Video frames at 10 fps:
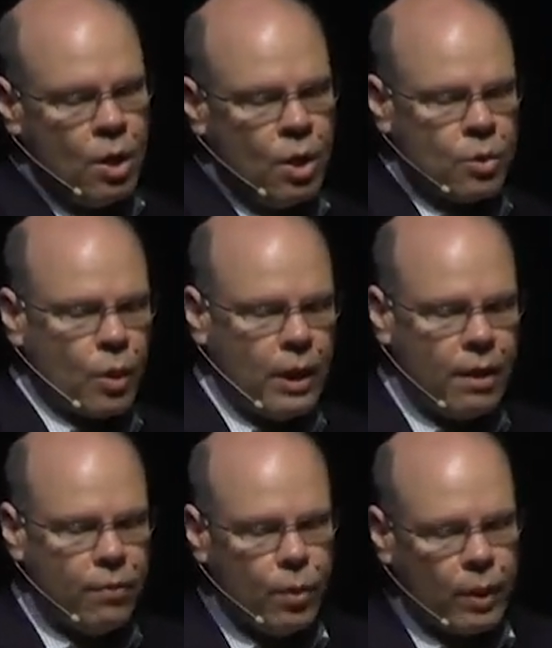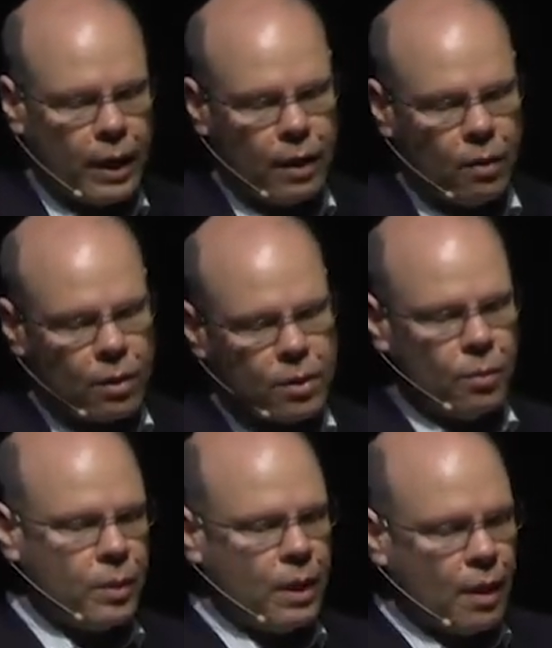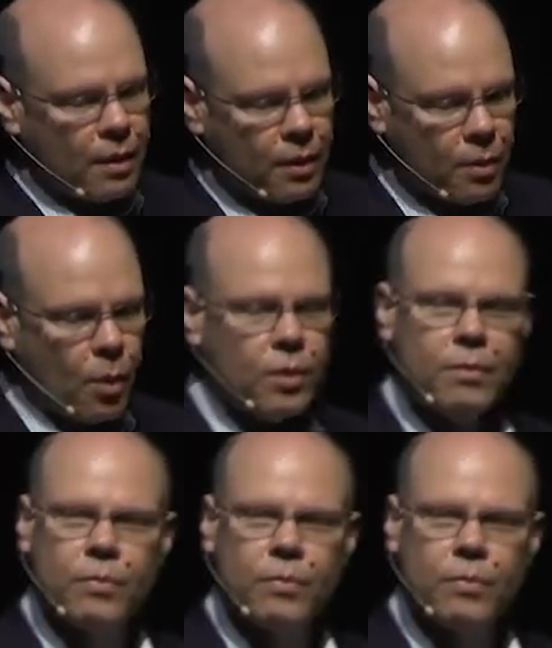So I leave you again also in another quote,